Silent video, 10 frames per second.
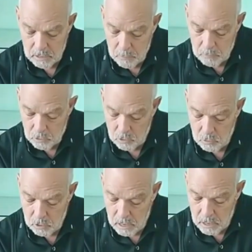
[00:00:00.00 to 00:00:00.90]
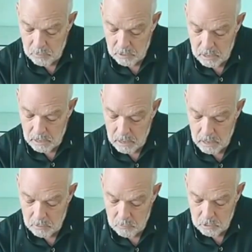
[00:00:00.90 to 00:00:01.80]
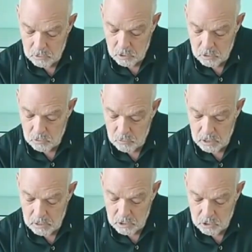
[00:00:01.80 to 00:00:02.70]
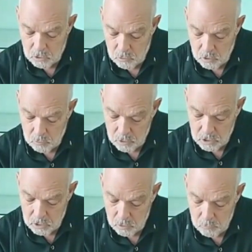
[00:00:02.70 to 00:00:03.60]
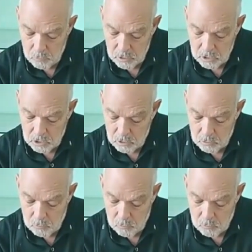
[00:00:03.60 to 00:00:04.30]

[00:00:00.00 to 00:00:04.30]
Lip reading: absolutely everything and return to the initial original position